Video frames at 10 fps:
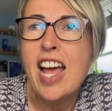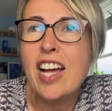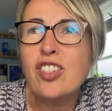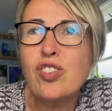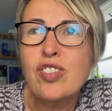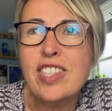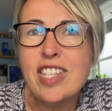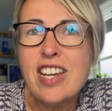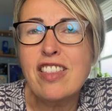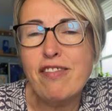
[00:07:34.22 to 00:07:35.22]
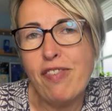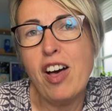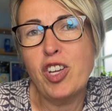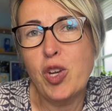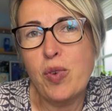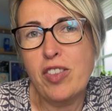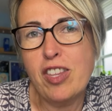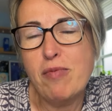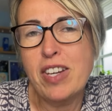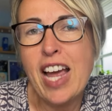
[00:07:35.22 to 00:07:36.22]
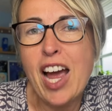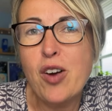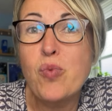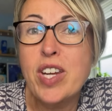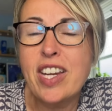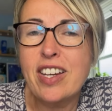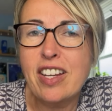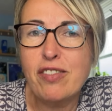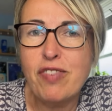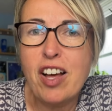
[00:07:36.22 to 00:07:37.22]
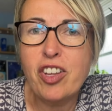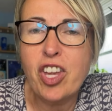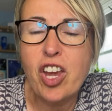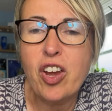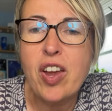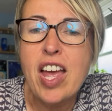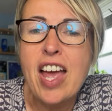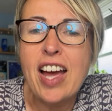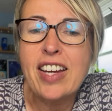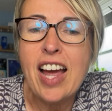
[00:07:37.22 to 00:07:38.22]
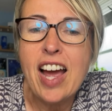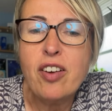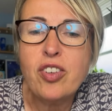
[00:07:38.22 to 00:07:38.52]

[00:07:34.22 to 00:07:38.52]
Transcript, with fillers: and to see the value in them and how we can add value and how,